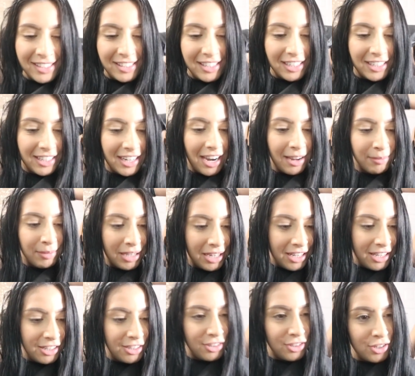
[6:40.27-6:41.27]
this year I'm
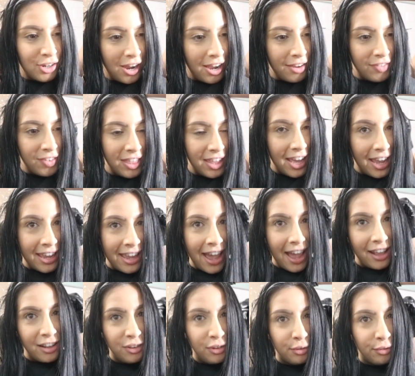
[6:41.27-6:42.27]
gonna try everything I
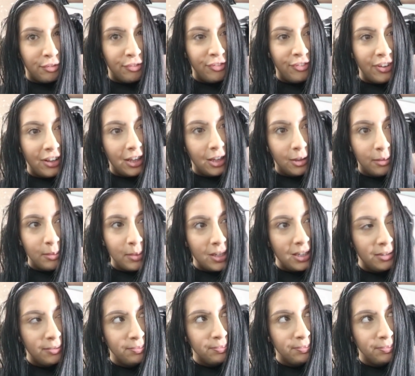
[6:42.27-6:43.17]
can to film.